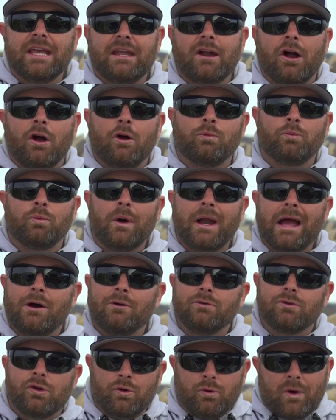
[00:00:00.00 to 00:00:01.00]
it
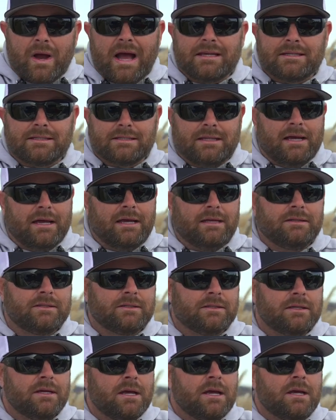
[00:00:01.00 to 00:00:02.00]
around grass
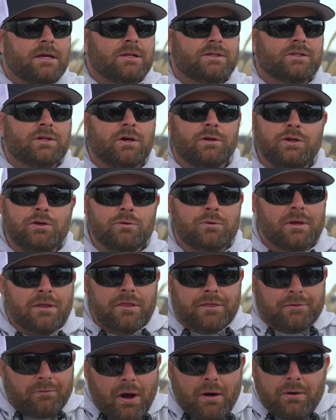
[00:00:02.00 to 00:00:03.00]
lines. So you can
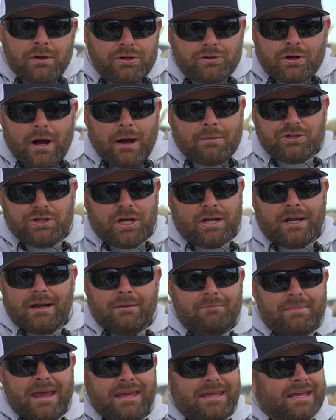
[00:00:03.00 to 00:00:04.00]
throw a drop shot on a
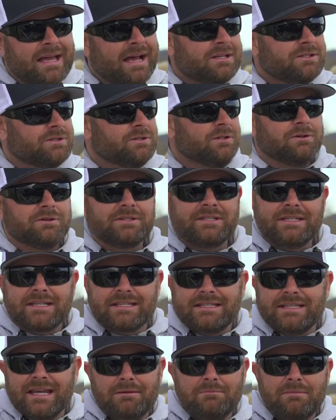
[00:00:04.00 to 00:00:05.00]
bait caster, a little
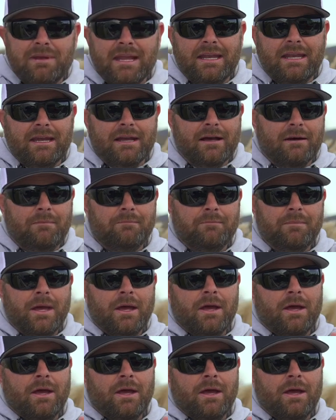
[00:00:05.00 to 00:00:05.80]
six ten medium.